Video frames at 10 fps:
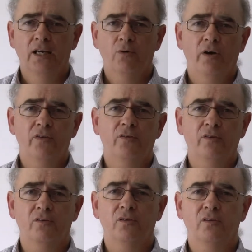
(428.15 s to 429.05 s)
where
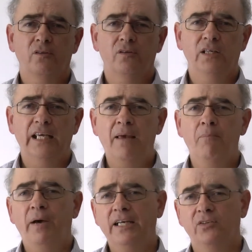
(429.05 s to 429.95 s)
the
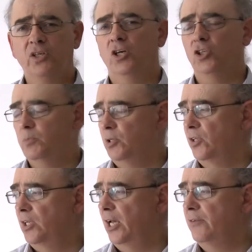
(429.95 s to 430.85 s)
impact of the gospel on
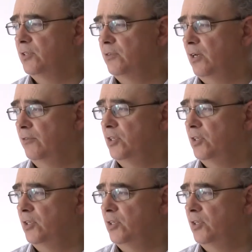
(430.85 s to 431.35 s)
the lives of